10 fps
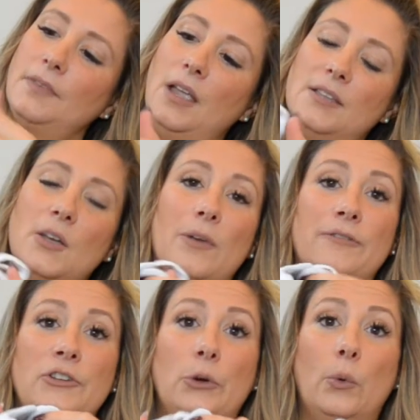So if
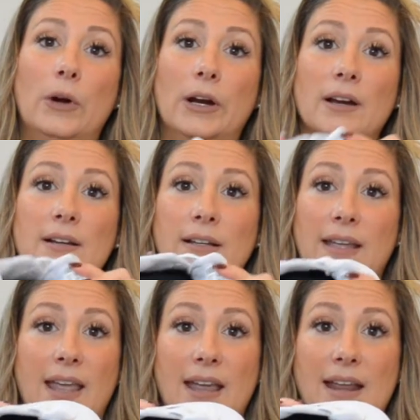your
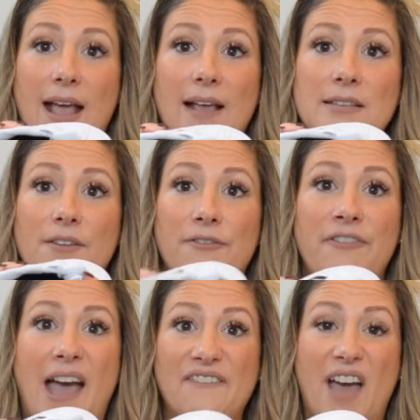kid has
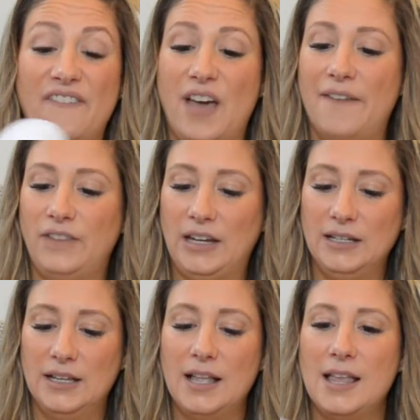fat feet,
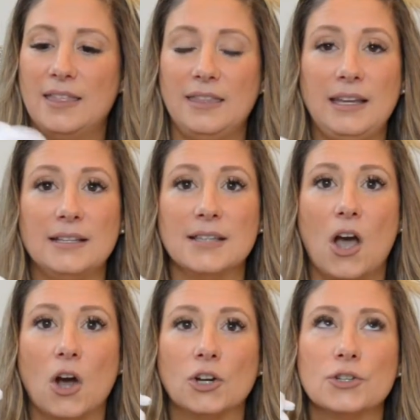these
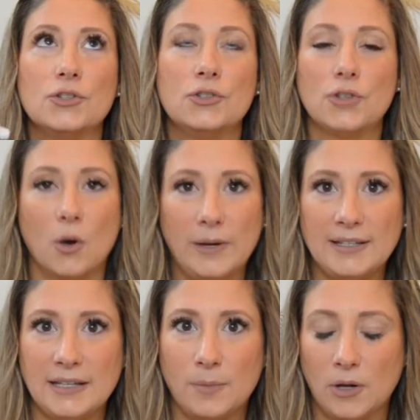are so
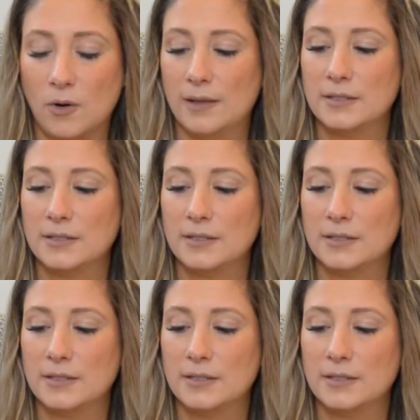easy to put on.